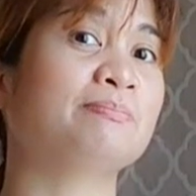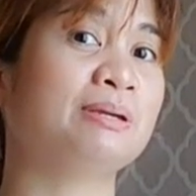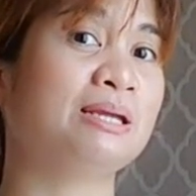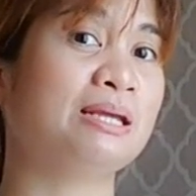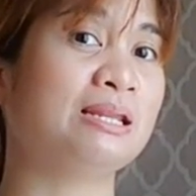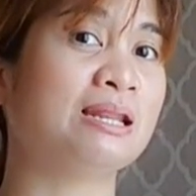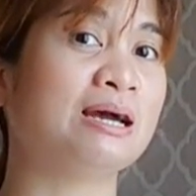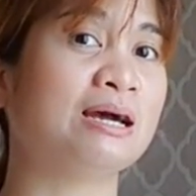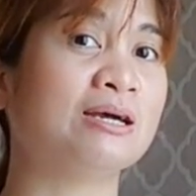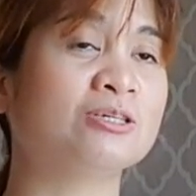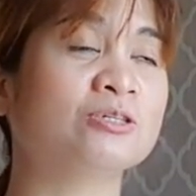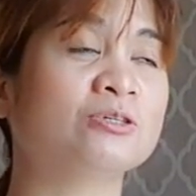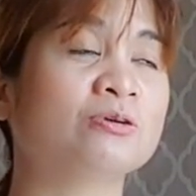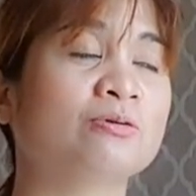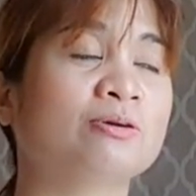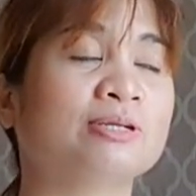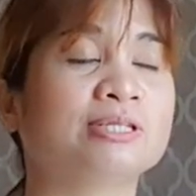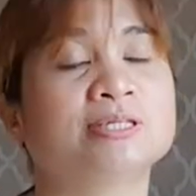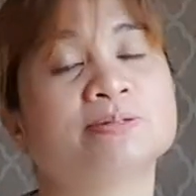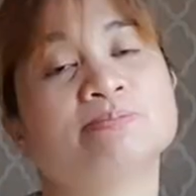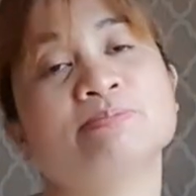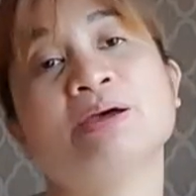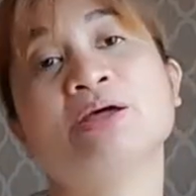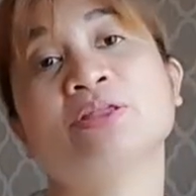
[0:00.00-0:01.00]
pila. So,
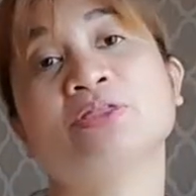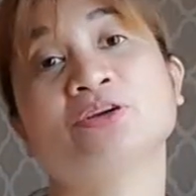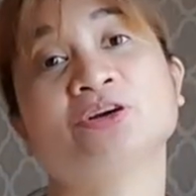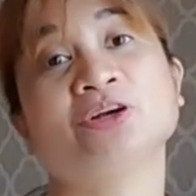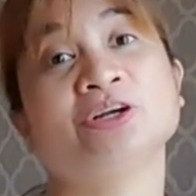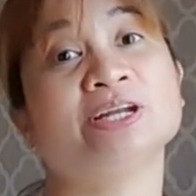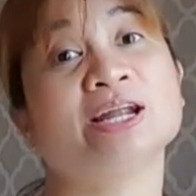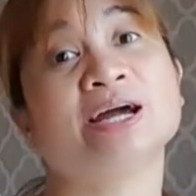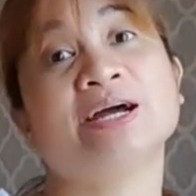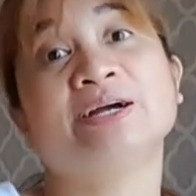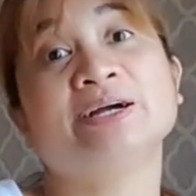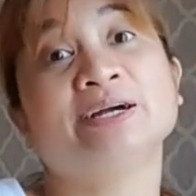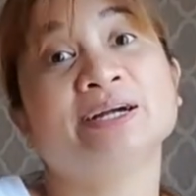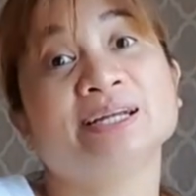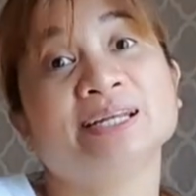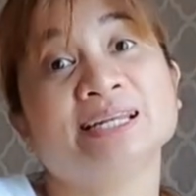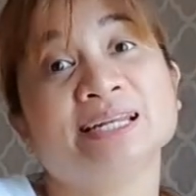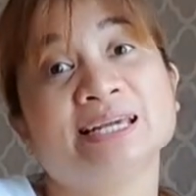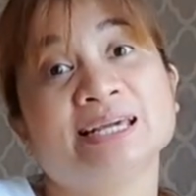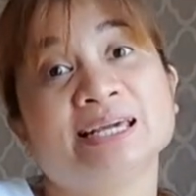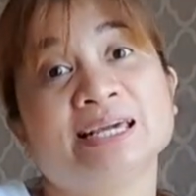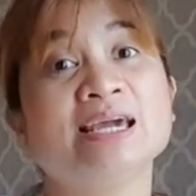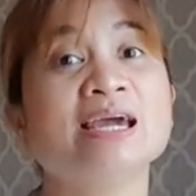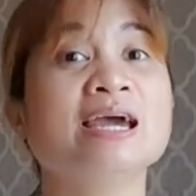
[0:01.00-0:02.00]
it's better na
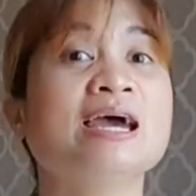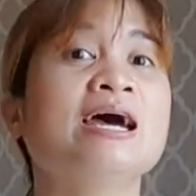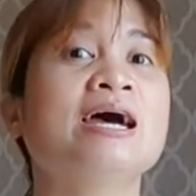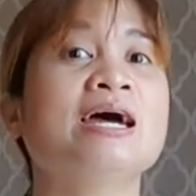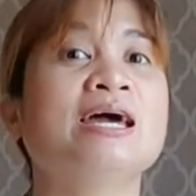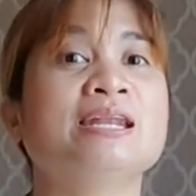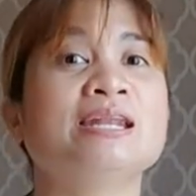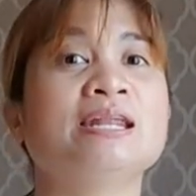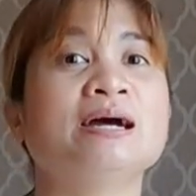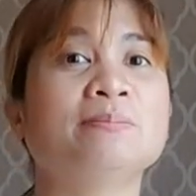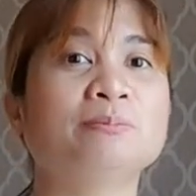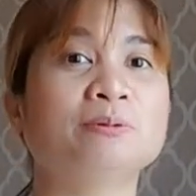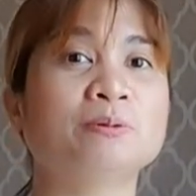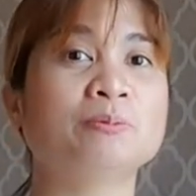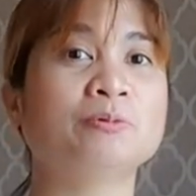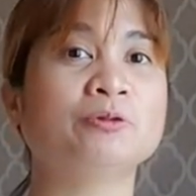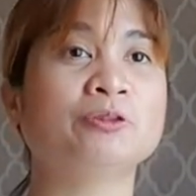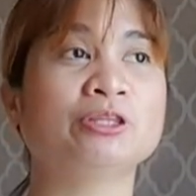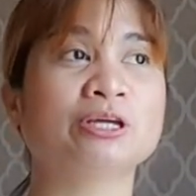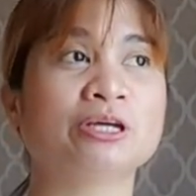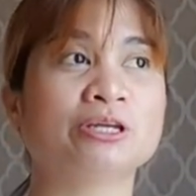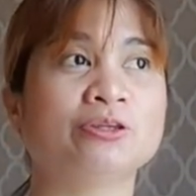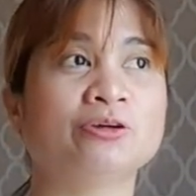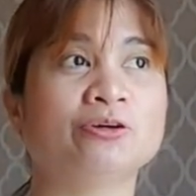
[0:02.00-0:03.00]
early na
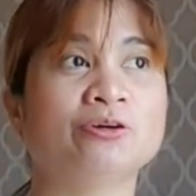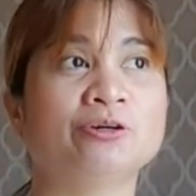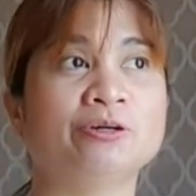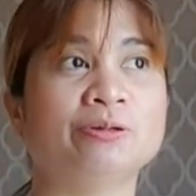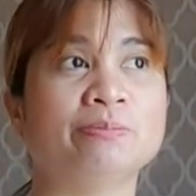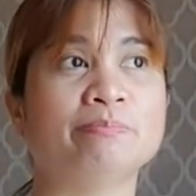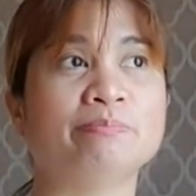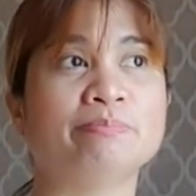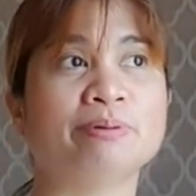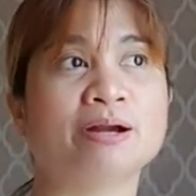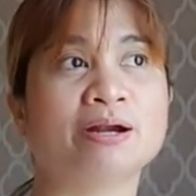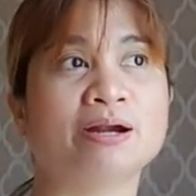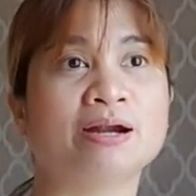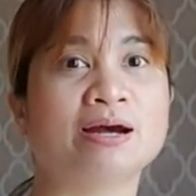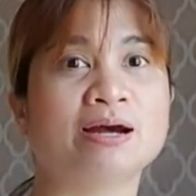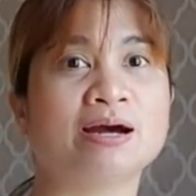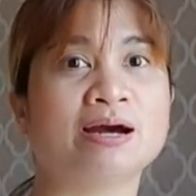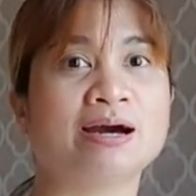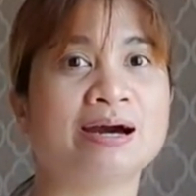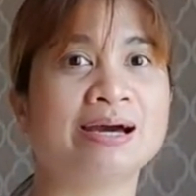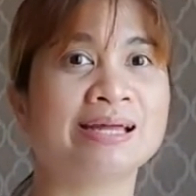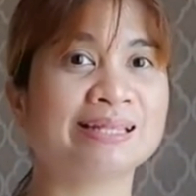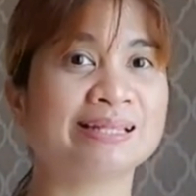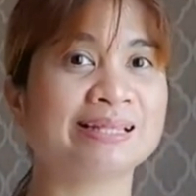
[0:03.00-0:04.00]
pumunta doon
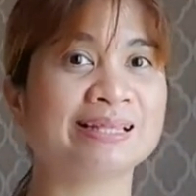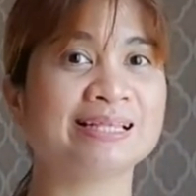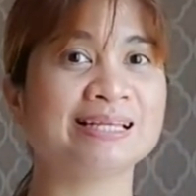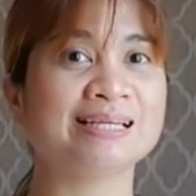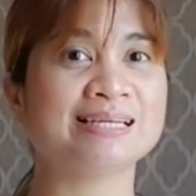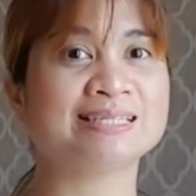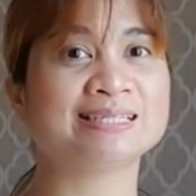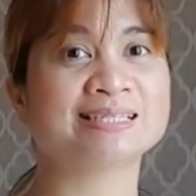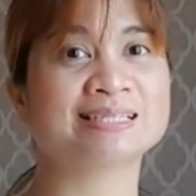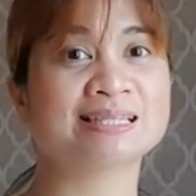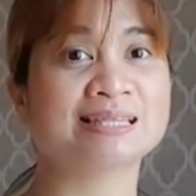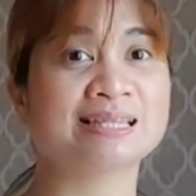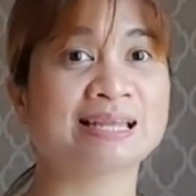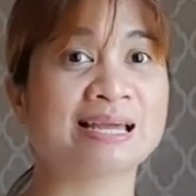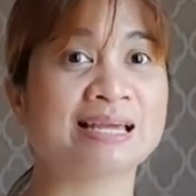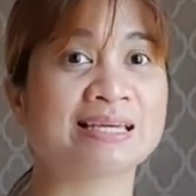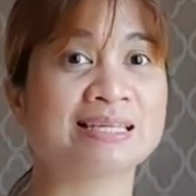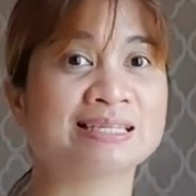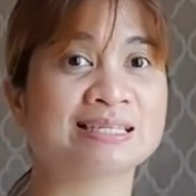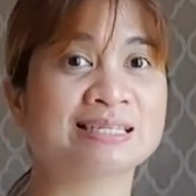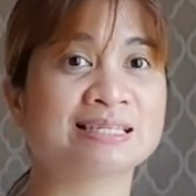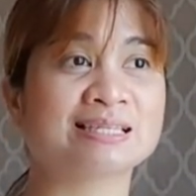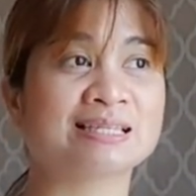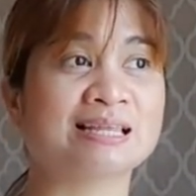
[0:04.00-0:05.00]
para at least
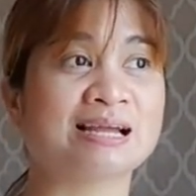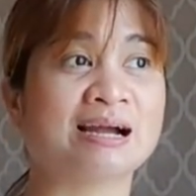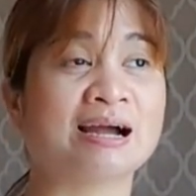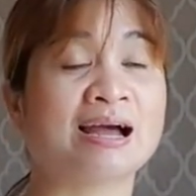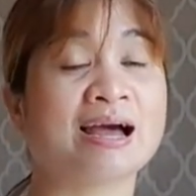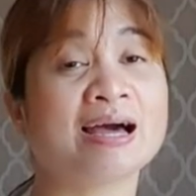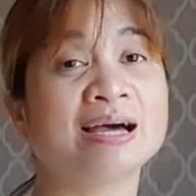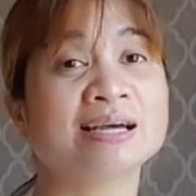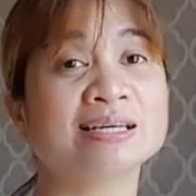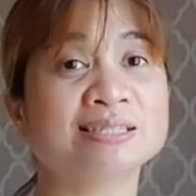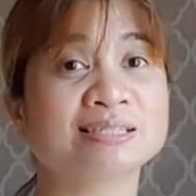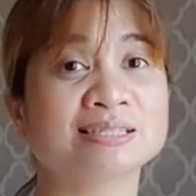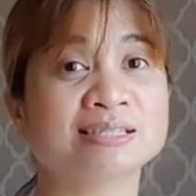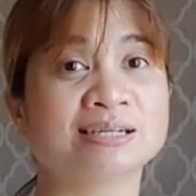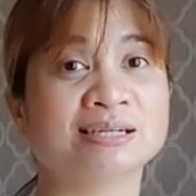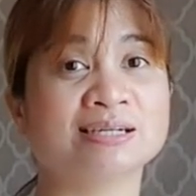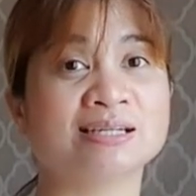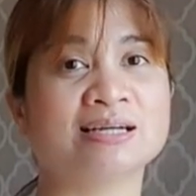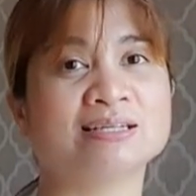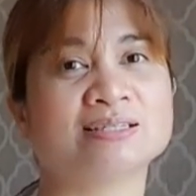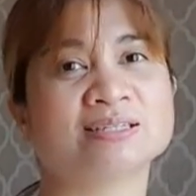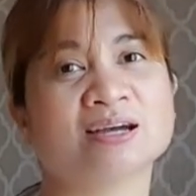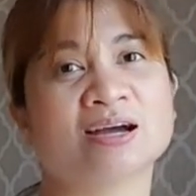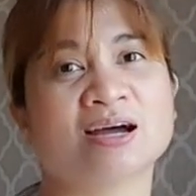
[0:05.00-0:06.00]
less lang
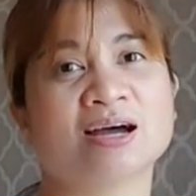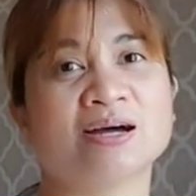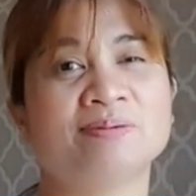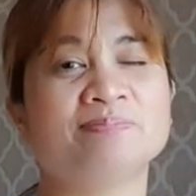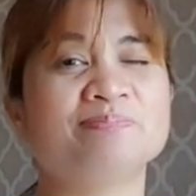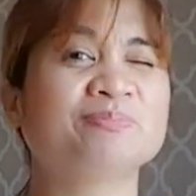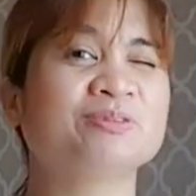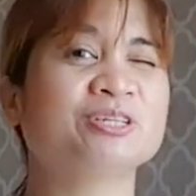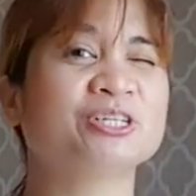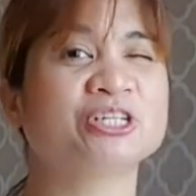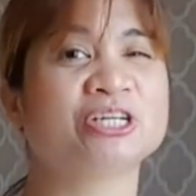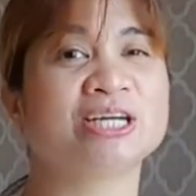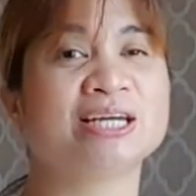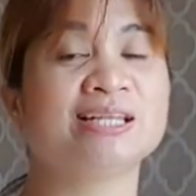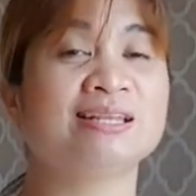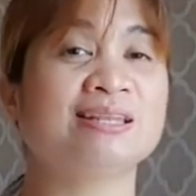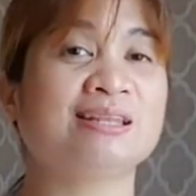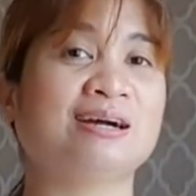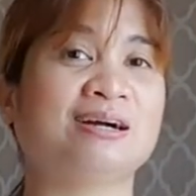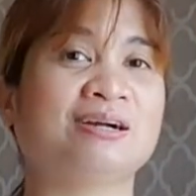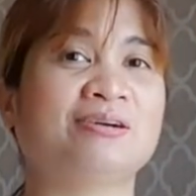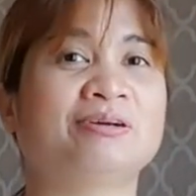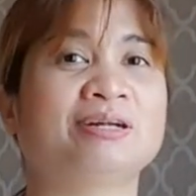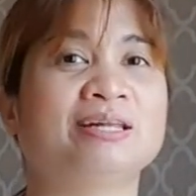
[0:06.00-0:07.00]
hassle at saka chill
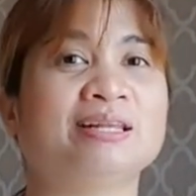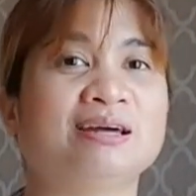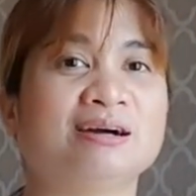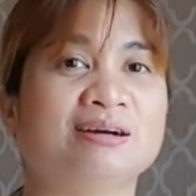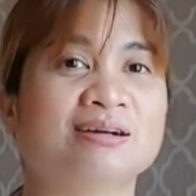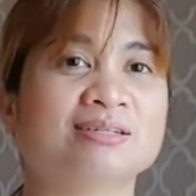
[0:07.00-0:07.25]
lang, relax.